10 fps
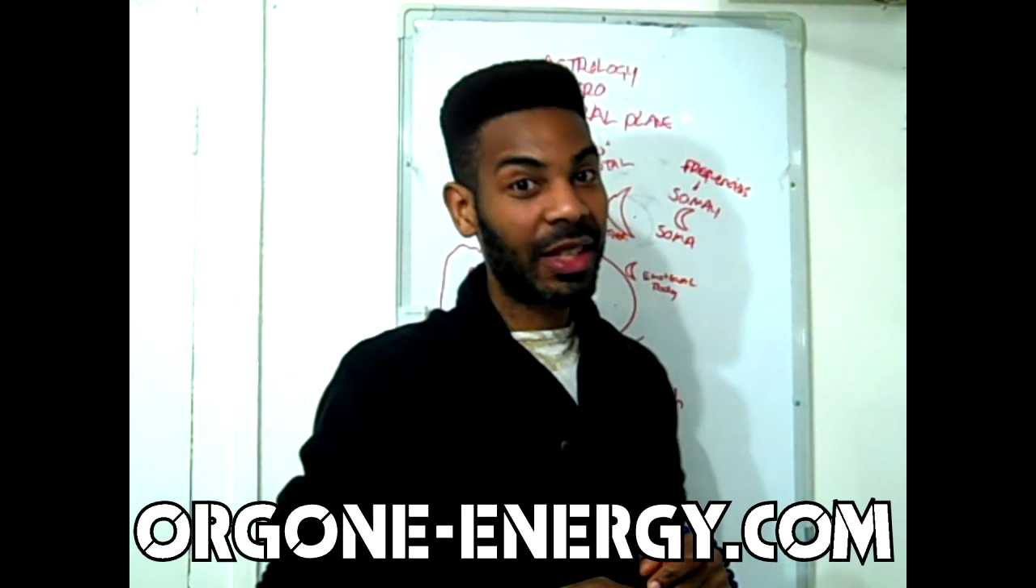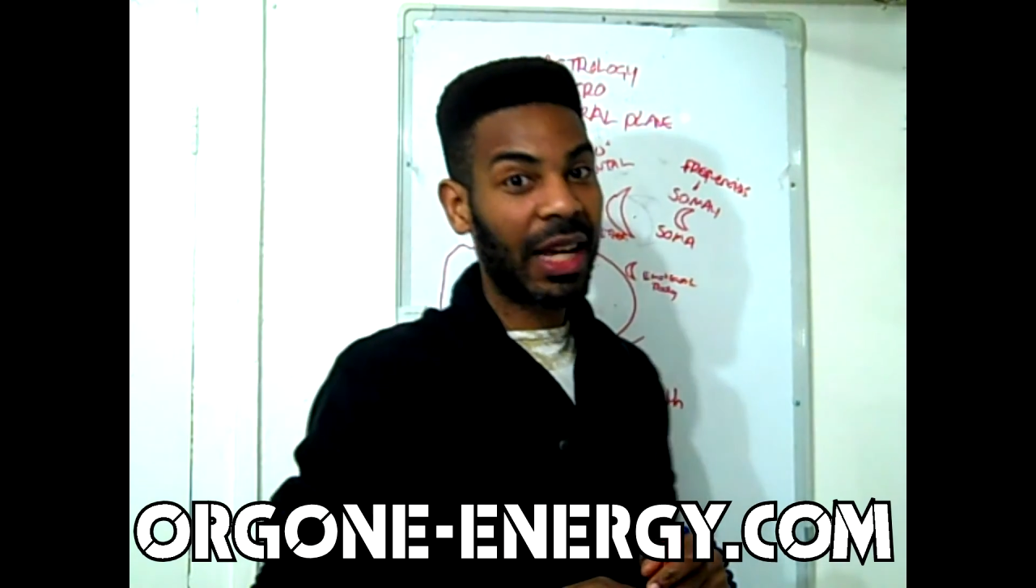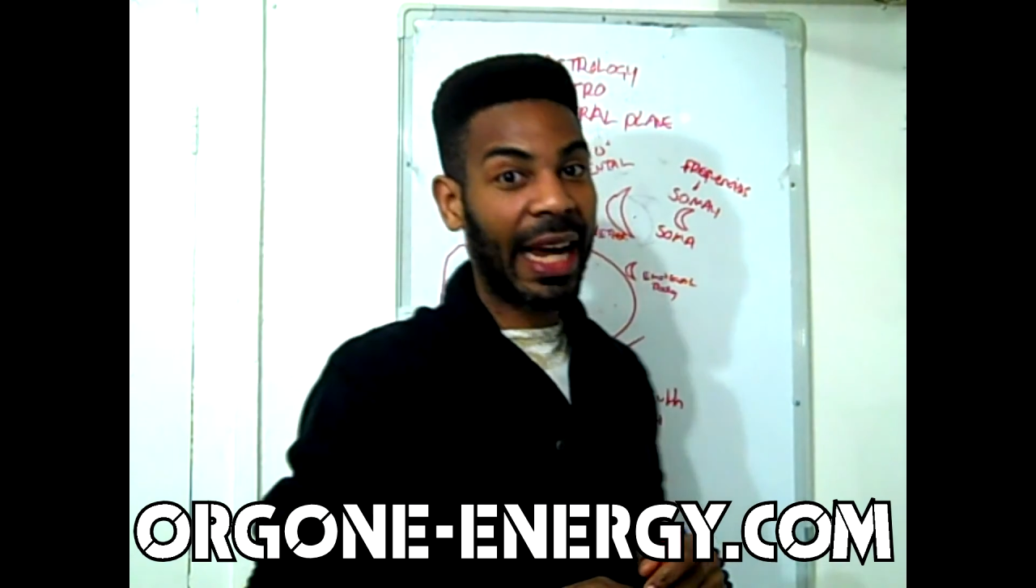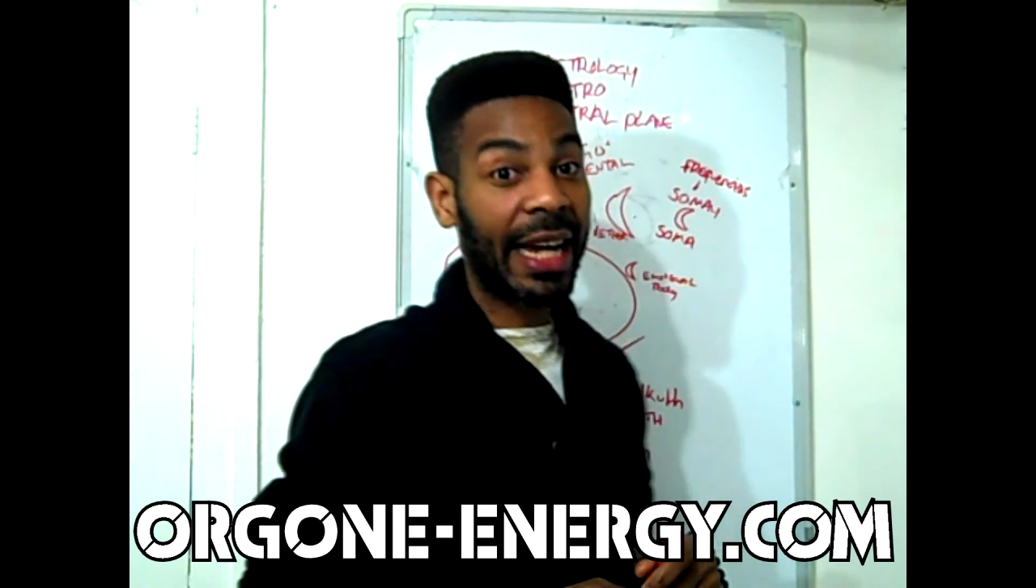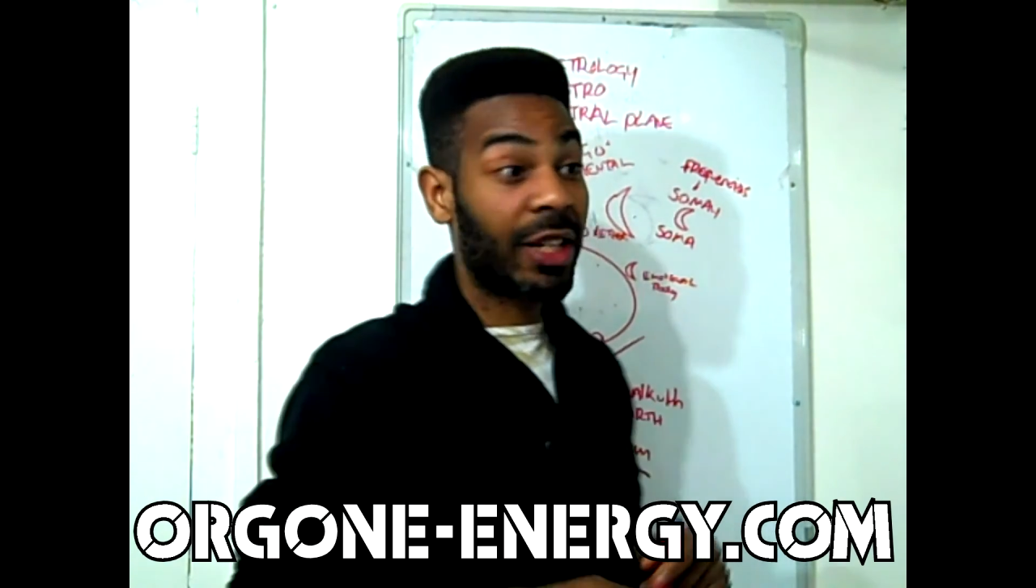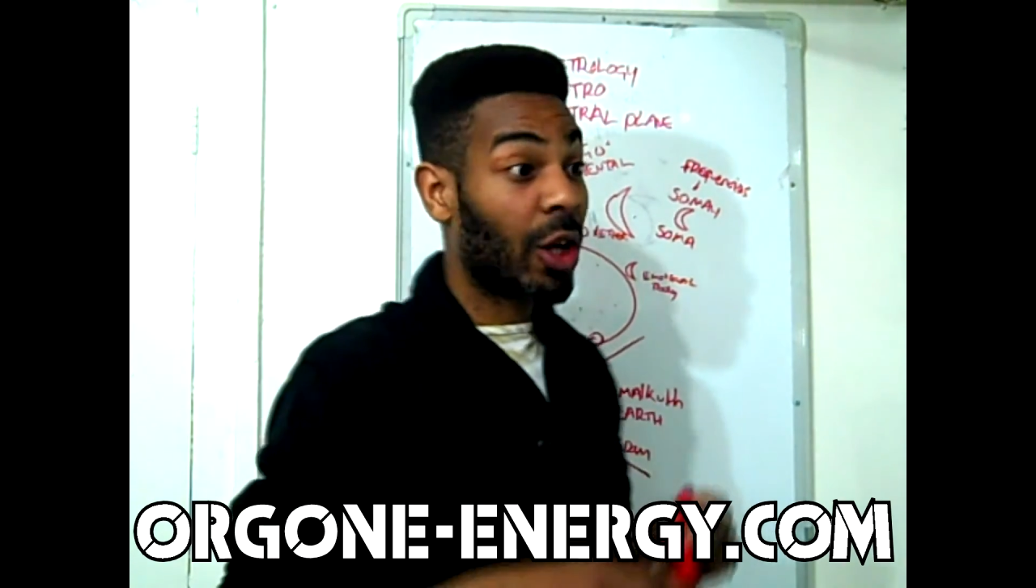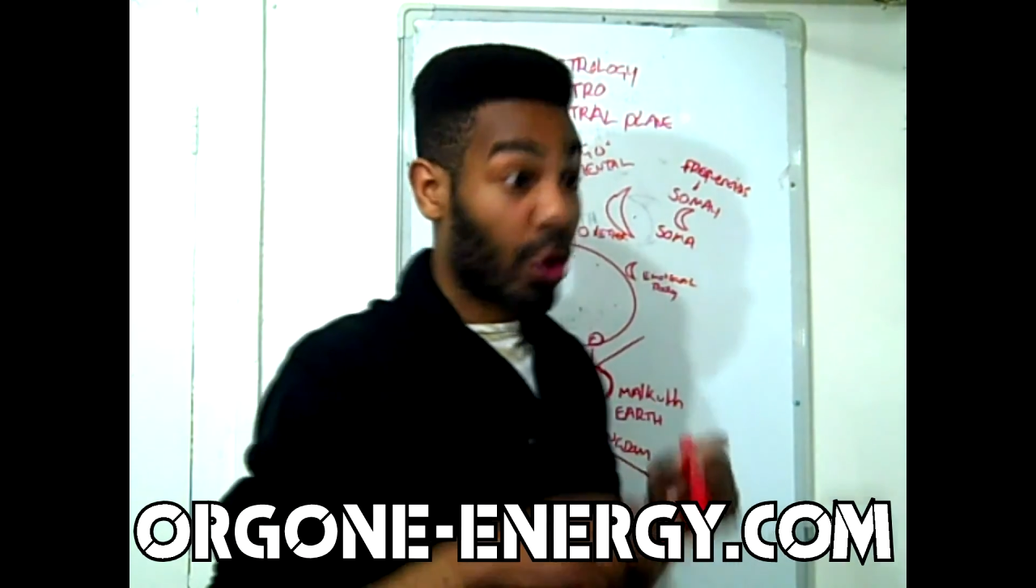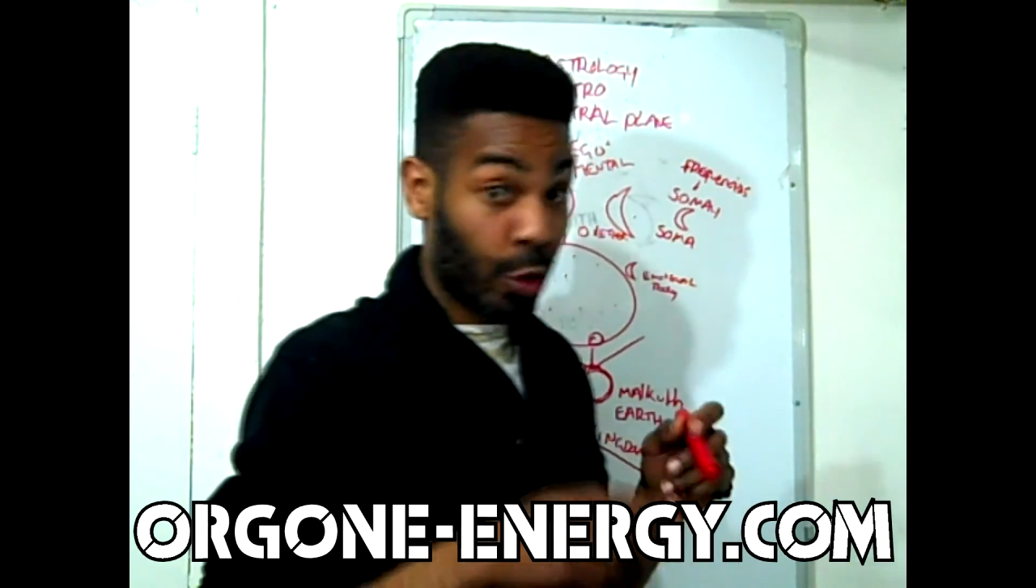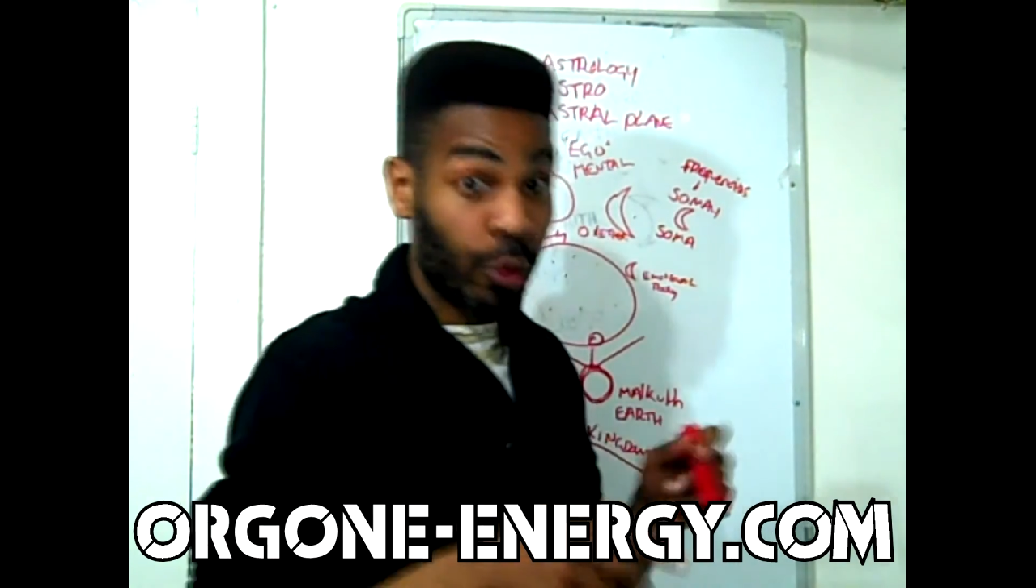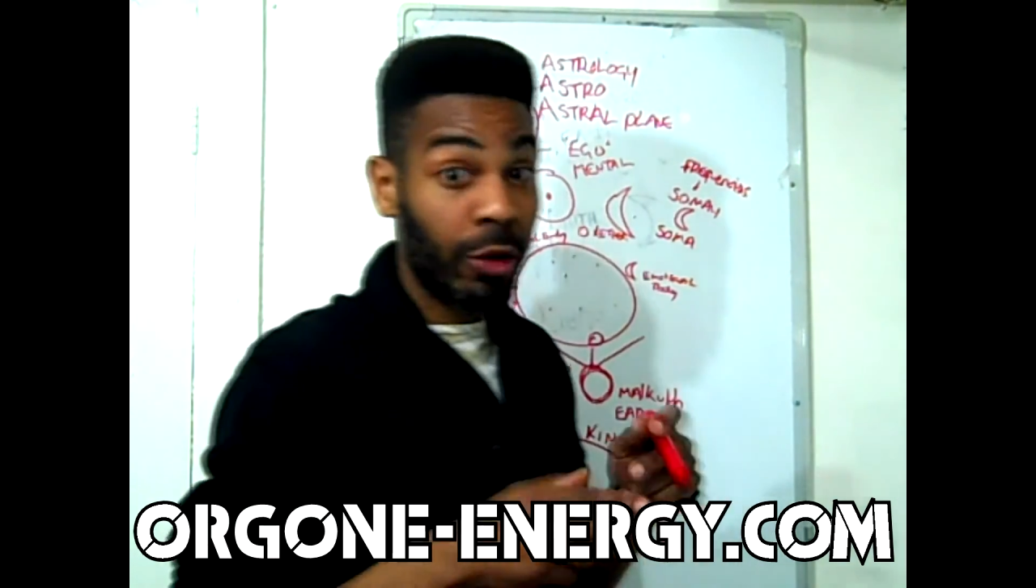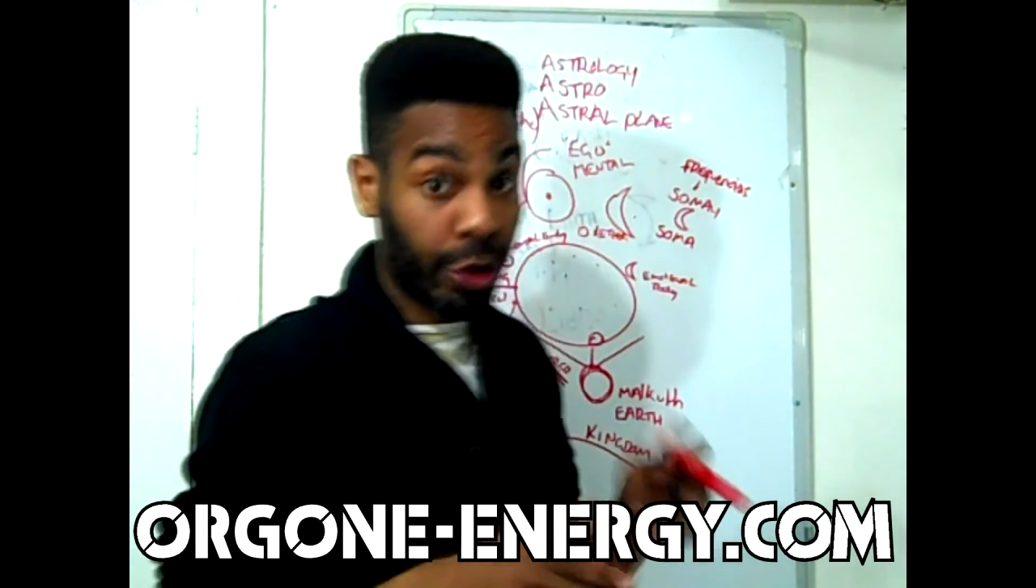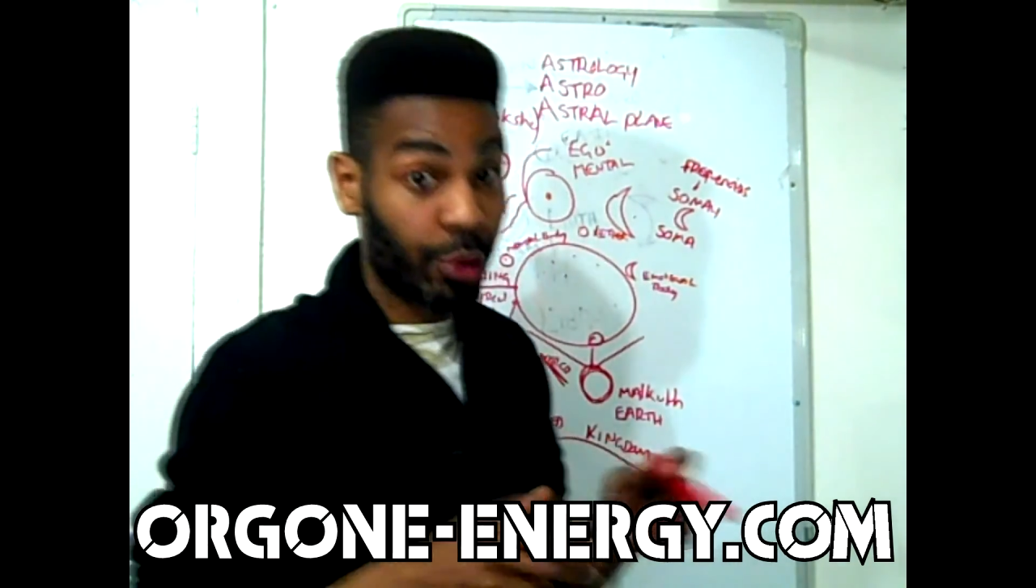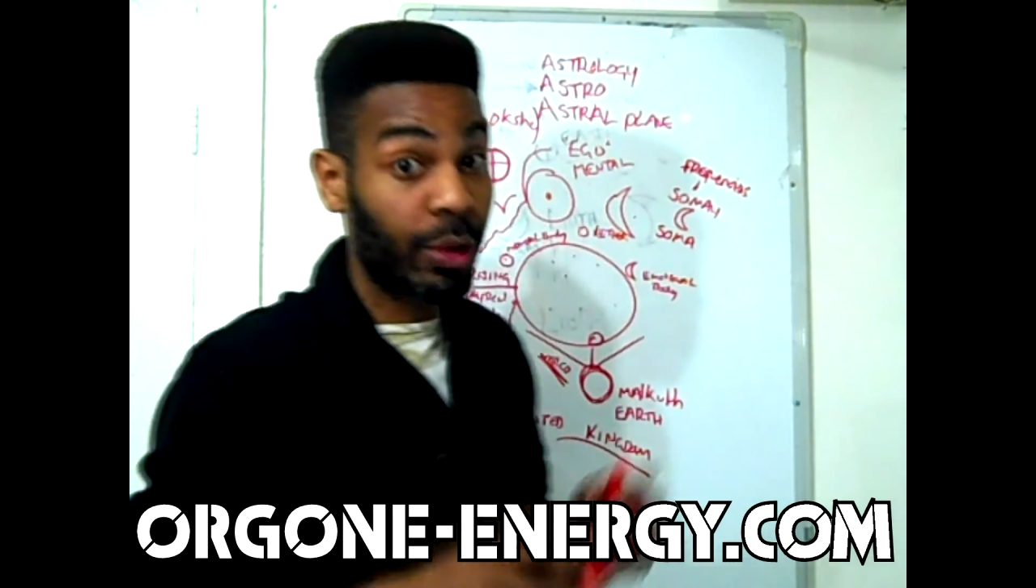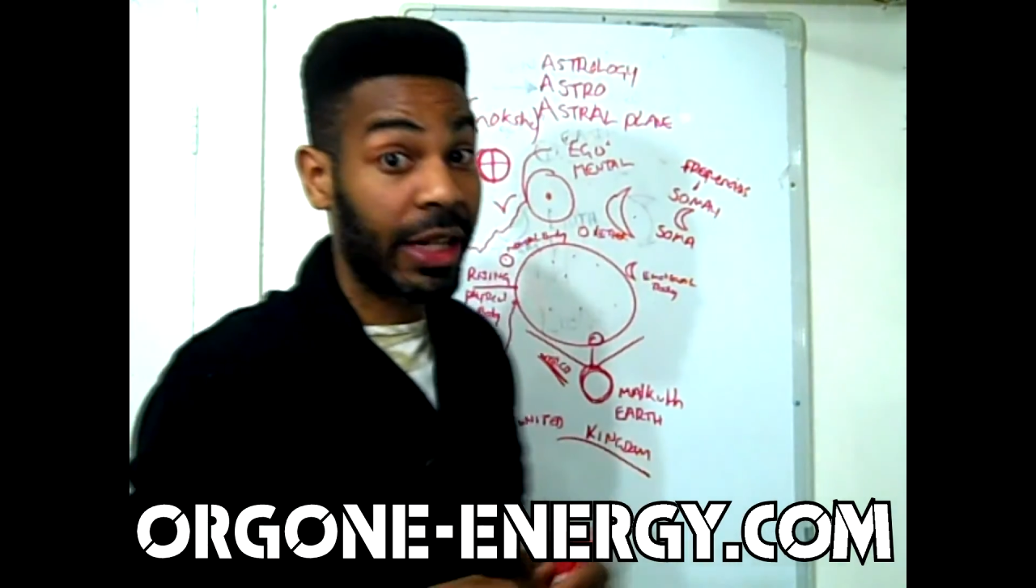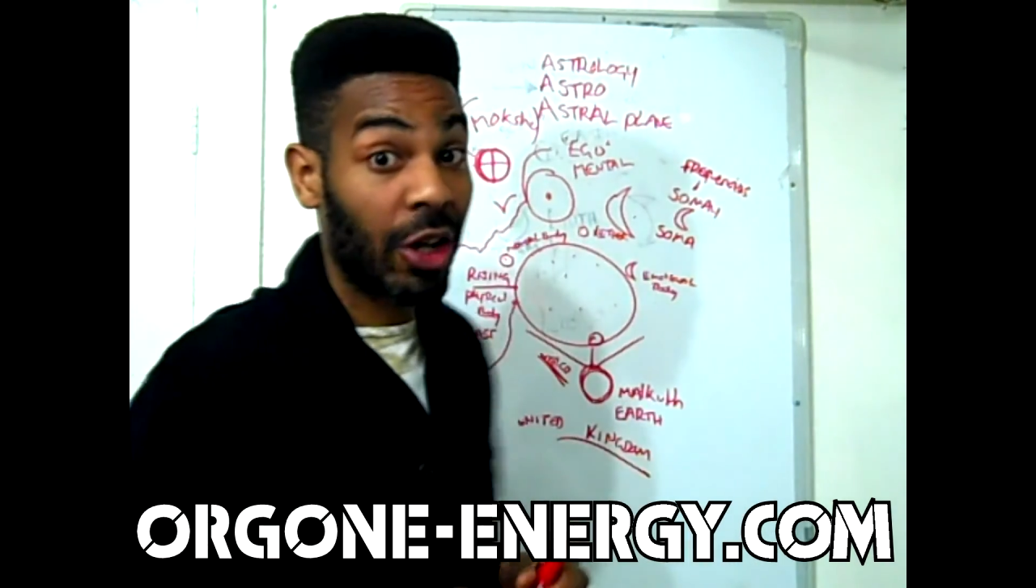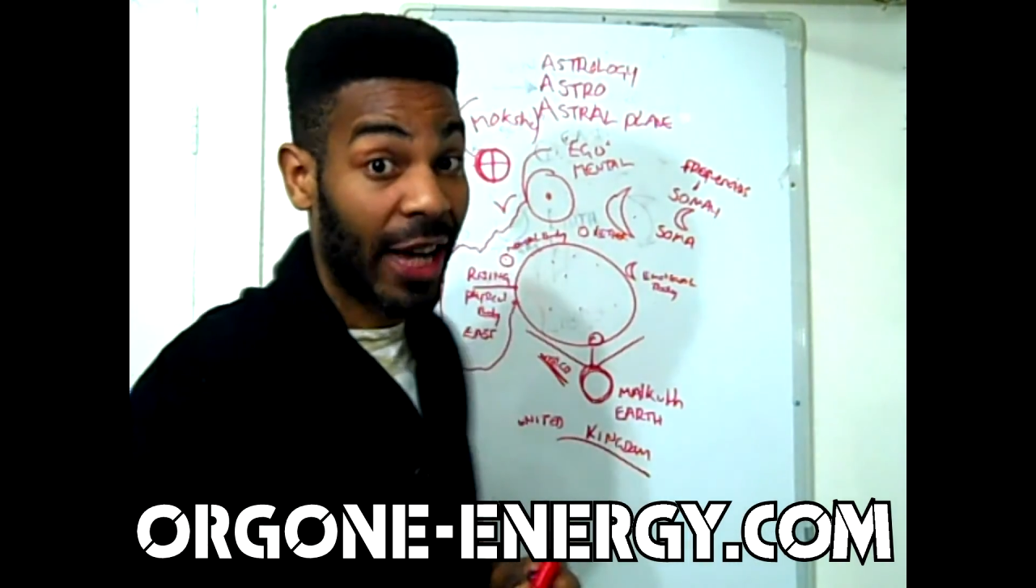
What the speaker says: and who you truly are